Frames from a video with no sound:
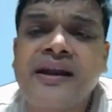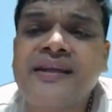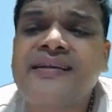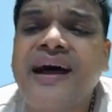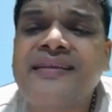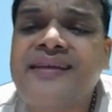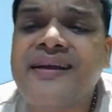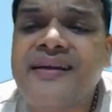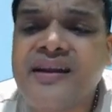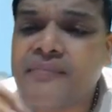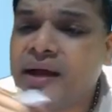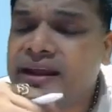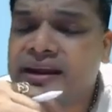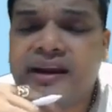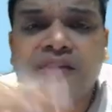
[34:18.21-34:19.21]
It is uncertain,
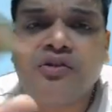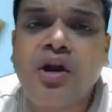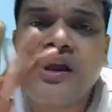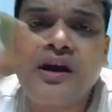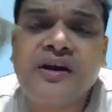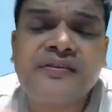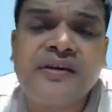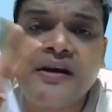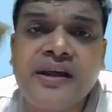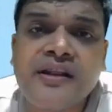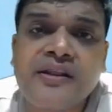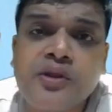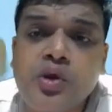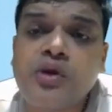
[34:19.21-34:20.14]
Malik. It is not a certain.